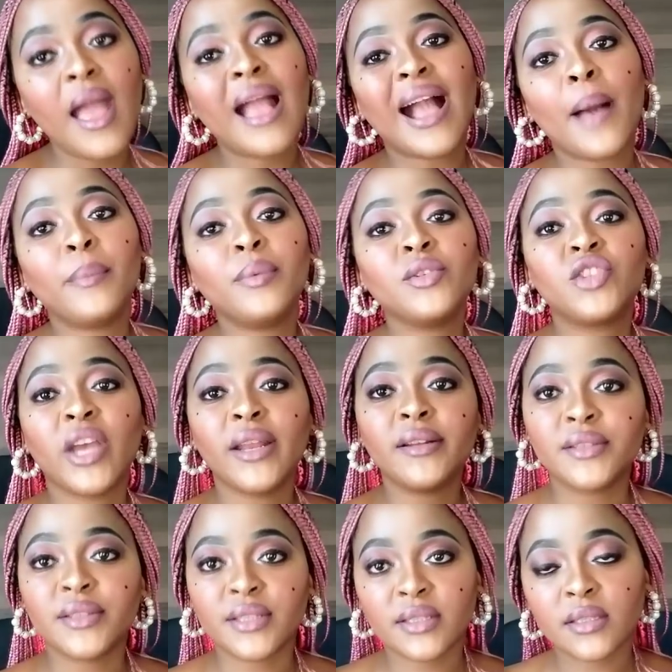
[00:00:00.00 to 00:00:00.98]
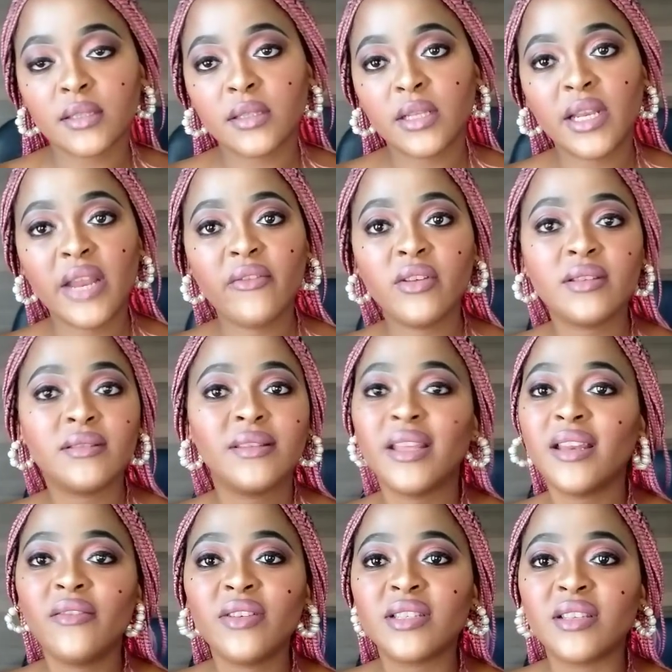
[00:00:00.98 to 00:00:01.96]
couple channels, they
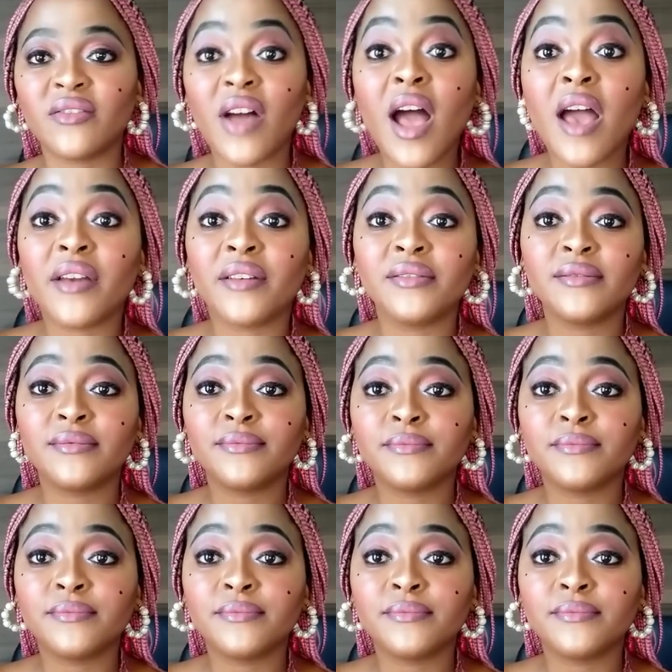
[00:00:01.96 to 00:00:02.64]
never survive.